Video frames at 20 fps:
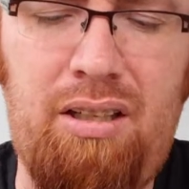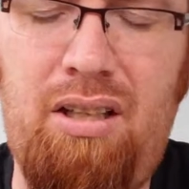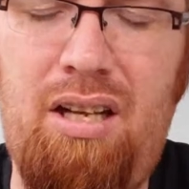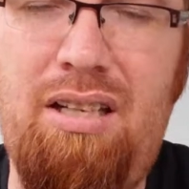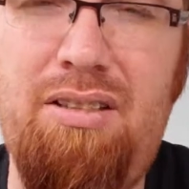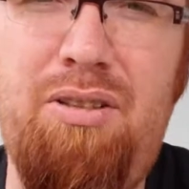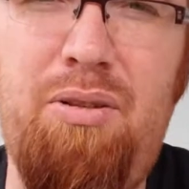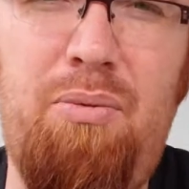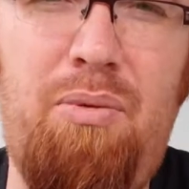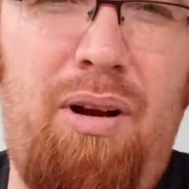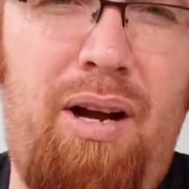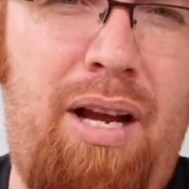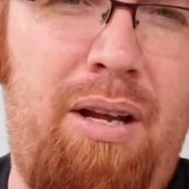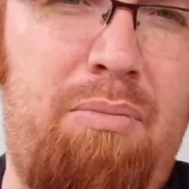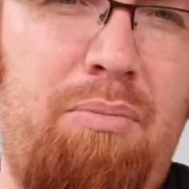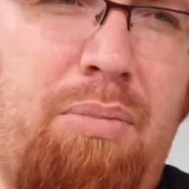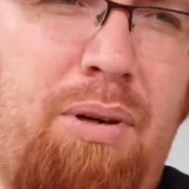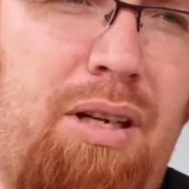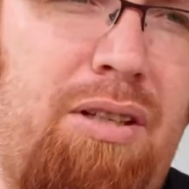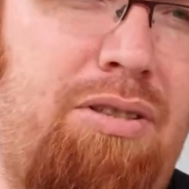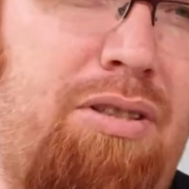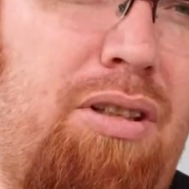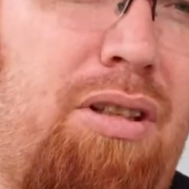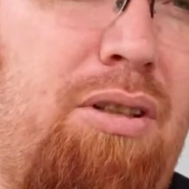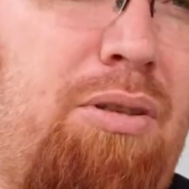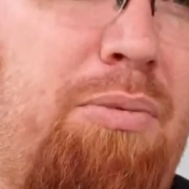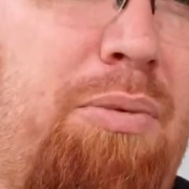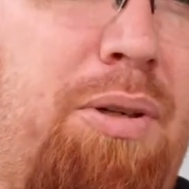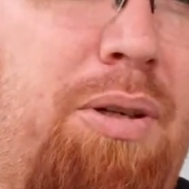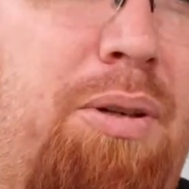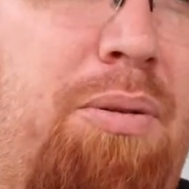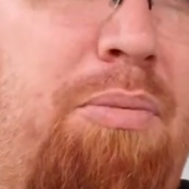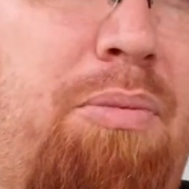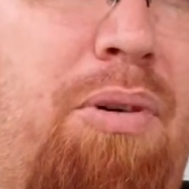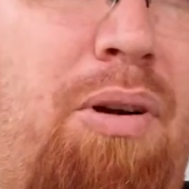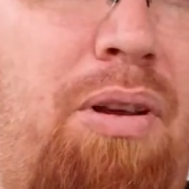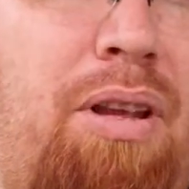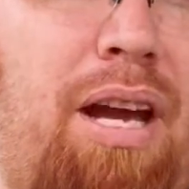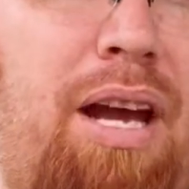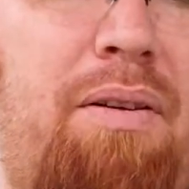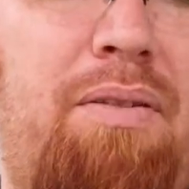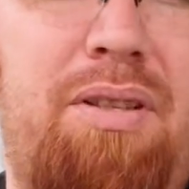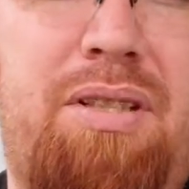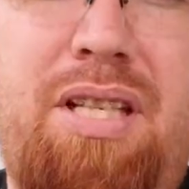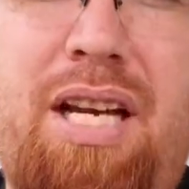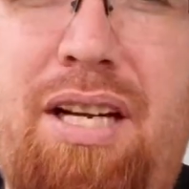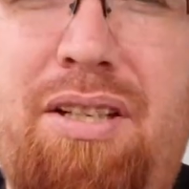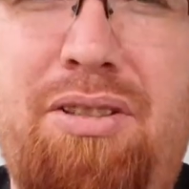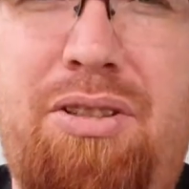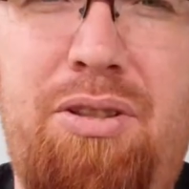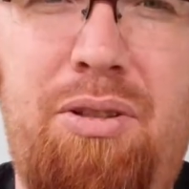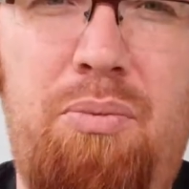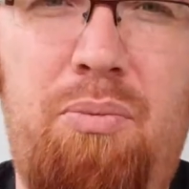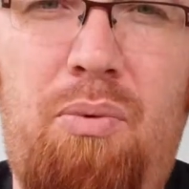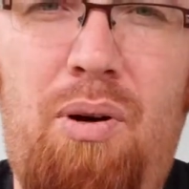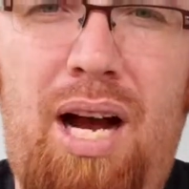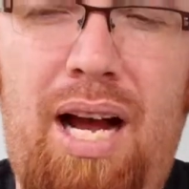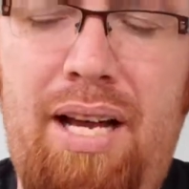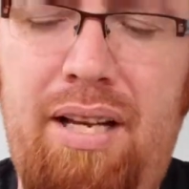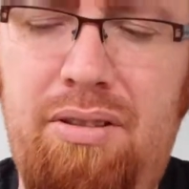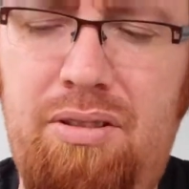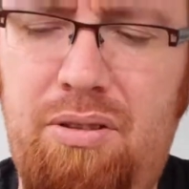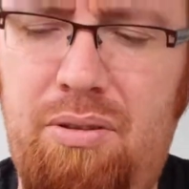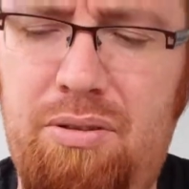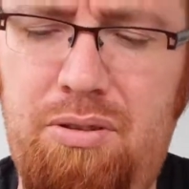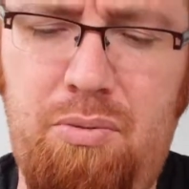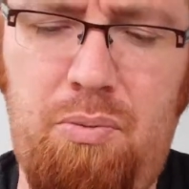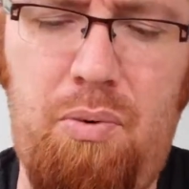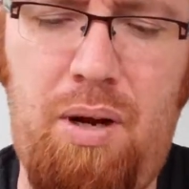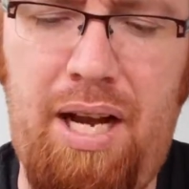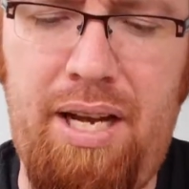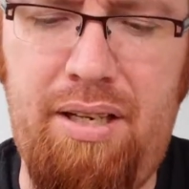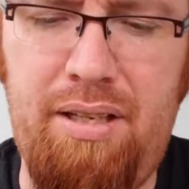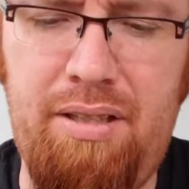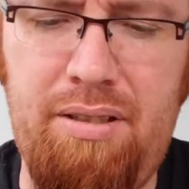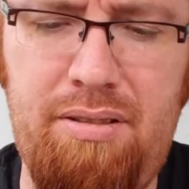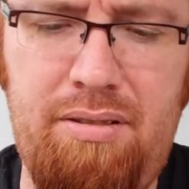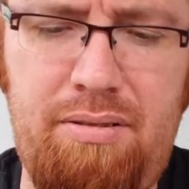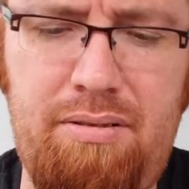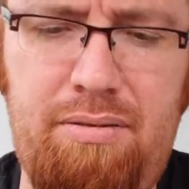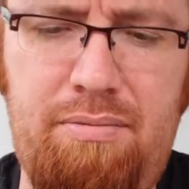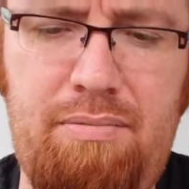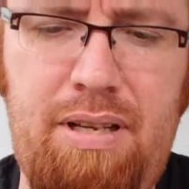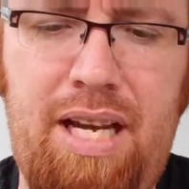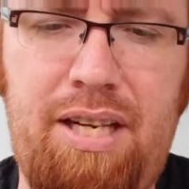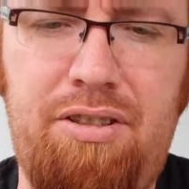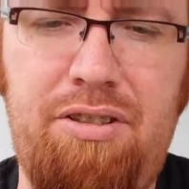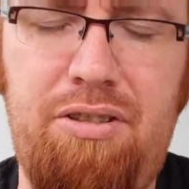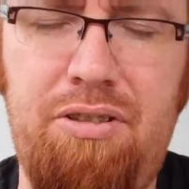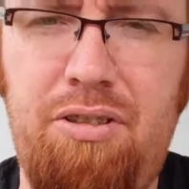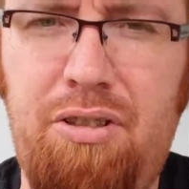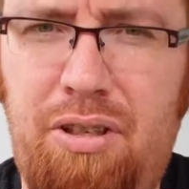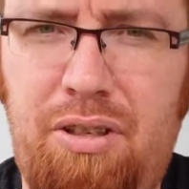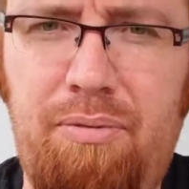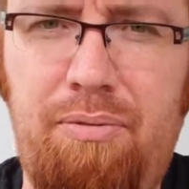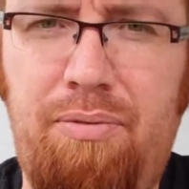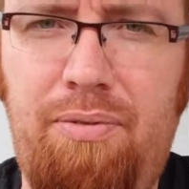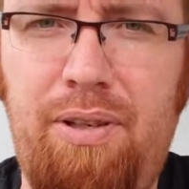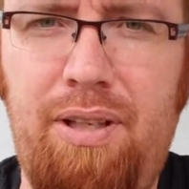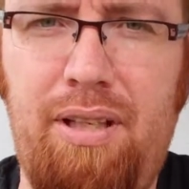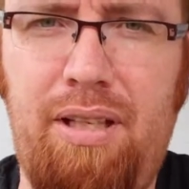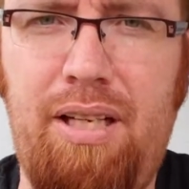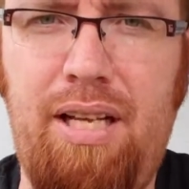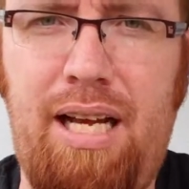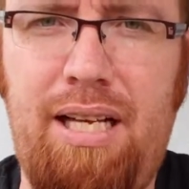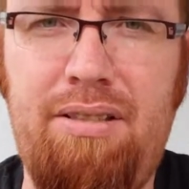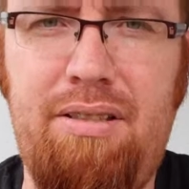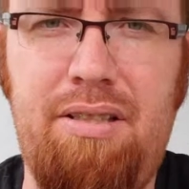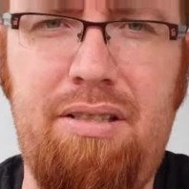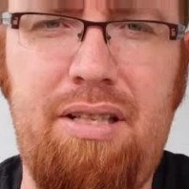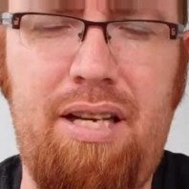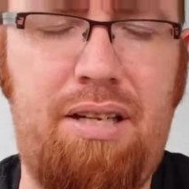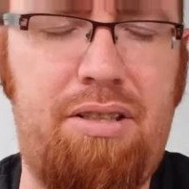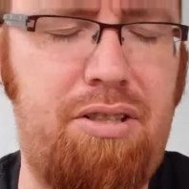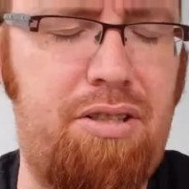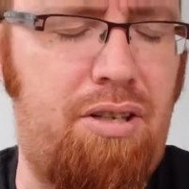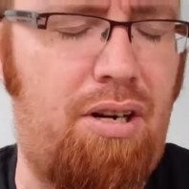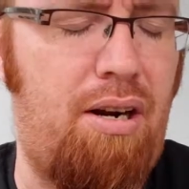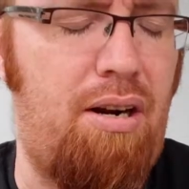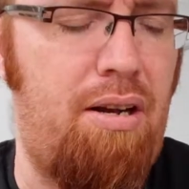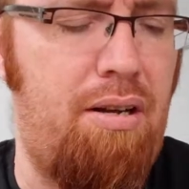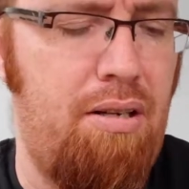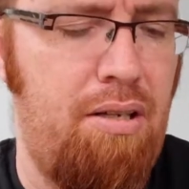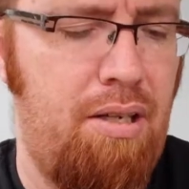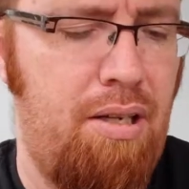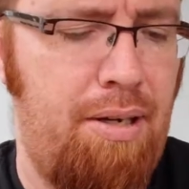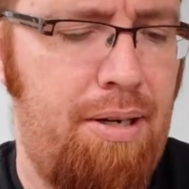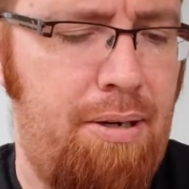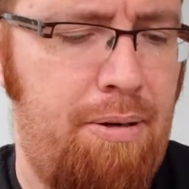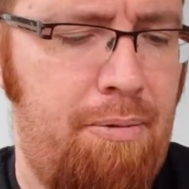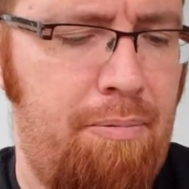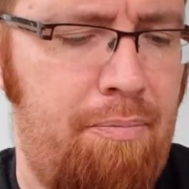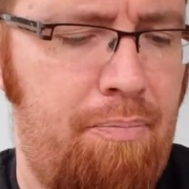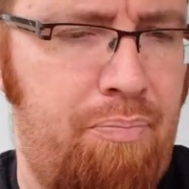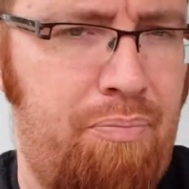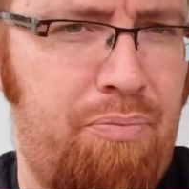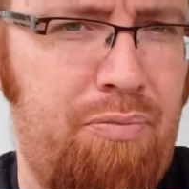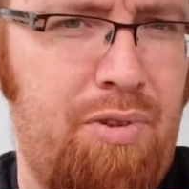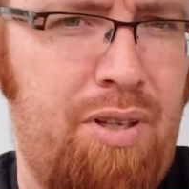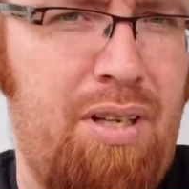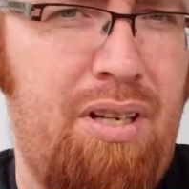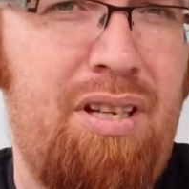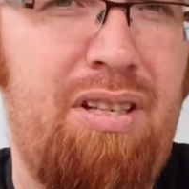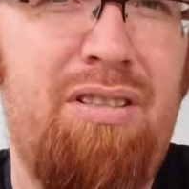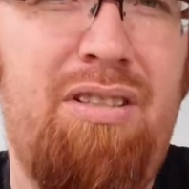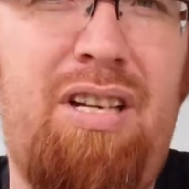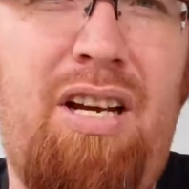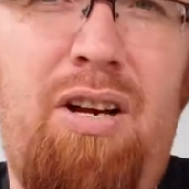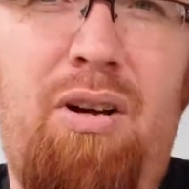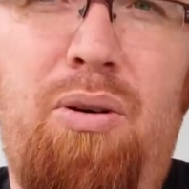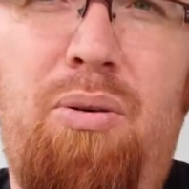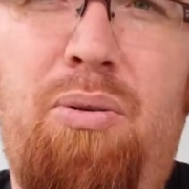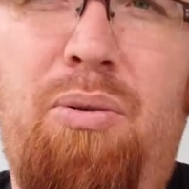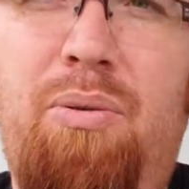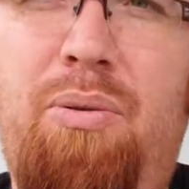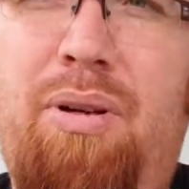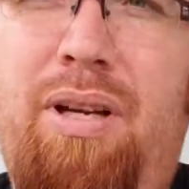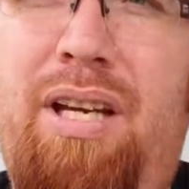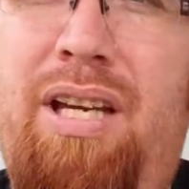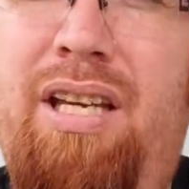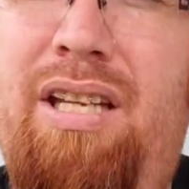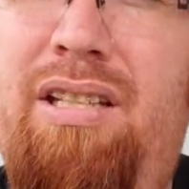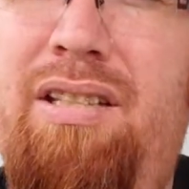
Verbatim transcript: a glossy white, brushed aluminum, or they have a textured white. So it's white and it's textured. You can feel it. It has a texture on it. So he